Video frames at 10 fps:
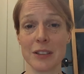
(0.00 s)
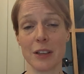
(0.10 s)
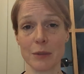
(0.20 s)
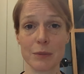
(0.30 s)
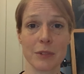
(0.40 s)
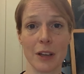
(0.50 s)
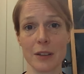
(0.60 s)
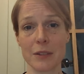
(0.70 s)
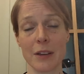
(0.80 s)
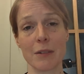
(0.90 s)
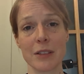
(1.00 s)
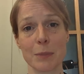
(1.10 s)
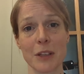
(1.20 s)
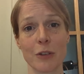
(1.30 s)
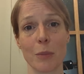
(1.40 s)
You know, like there is
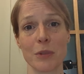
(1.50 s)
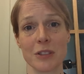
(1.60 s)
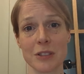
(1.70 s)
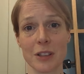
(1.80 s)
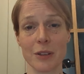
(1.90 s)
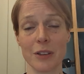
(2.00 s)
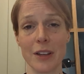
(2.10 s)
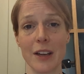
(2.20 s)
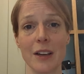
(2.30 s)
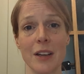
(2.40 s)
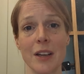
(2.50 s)
a bit of competition going on there.